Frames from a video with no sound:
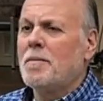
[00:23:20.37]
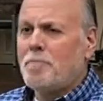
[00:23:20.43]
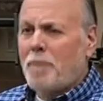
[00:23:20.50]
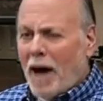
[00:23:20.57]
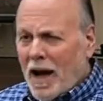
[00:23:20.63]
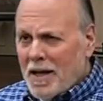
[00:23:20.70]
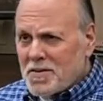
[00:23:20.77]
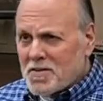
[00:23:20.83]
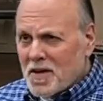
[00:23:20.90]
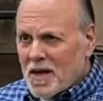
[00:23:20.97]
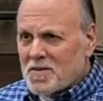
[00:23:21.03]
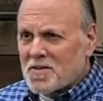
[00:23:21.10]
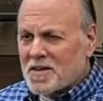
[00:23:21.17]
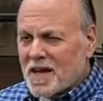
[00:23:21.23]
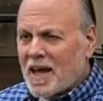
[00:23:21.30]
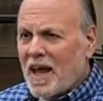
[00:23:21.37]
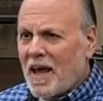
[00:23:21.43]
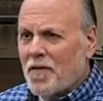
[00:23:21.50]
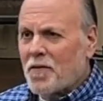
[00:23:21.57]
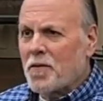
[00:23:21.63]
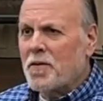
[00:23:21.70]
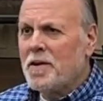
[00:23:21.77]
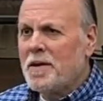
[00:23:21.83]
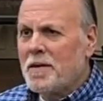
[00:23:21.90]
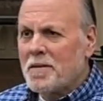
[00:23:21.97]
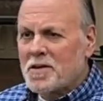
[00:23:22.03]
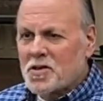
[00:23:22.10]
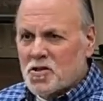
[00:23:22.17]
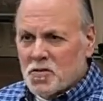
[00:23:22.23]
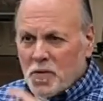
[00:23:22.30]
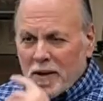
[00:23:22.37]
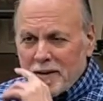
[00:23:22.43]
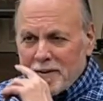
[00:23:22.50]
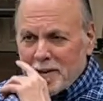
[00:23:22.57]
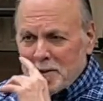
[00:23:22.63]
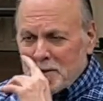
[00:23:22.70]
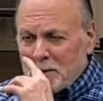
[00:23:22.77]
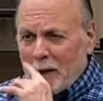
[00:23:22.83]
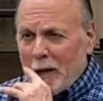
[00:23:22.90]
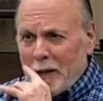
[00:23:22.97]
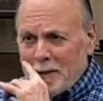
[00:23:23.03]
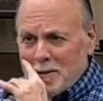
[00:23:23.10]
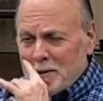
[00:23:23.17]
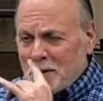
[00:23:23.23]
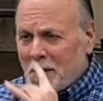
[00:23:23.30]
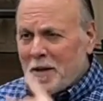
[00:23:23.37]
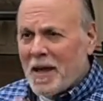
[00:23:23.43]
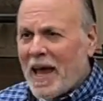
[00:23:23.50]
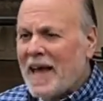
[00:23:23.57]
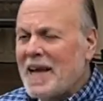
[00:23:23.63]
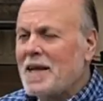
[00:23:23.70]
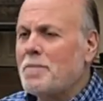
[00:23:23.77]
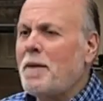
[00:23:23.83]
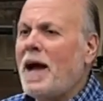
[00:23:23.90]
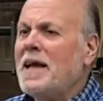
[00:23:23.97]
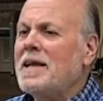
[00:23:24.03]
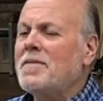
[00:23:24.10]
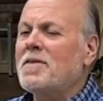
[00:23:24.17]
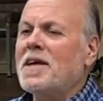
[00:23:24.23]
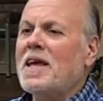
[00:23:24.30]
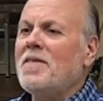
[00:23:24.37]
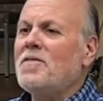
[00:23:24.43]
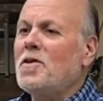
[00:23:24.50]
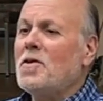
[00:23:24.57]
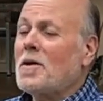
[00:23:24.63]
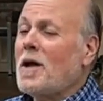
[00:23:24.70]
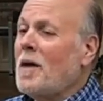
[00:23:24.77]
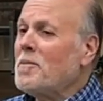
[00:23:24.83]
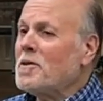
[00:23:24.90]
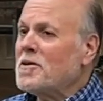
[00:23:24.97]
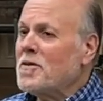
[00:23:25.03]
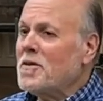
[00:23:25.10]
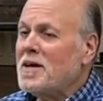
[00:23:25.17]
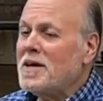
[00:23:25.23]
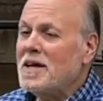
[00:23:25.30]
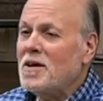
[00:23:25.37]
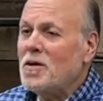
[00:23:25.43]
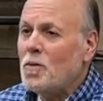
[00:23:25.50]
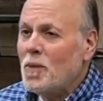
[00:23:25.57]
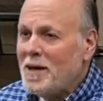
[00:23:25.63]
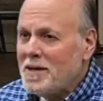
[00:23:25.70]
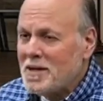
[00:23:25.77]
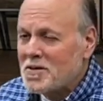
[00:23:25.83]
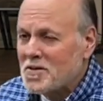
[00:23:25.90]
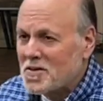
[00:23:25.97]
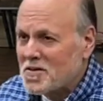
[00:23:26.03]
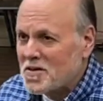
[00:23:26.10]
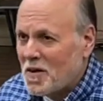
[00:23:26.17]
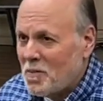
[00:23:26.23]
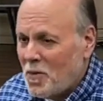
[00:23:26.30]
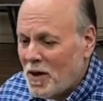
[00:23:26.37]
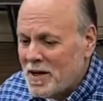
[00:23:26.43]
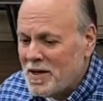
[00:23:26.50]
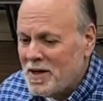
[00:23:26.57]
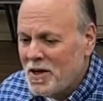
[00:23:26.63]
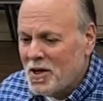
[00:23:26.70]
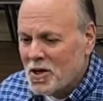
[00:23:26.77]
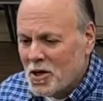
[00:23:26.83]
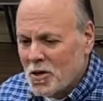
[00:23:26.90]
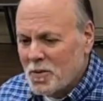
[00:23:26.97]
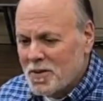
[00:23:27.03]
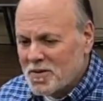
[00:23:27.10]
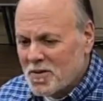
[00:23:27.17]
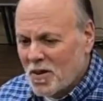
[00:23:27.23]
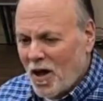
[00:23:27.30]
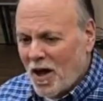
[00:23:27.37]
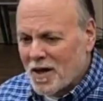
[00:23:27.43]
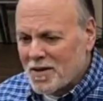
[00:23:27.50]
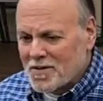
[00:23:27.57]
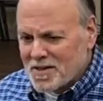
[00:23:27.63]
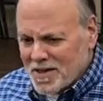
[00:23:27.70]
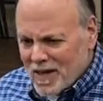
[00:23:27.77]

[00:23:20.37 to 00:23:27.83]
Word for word: bonds us together, strengthens us, and it might even give you an opportunity to witness to someone who is lost.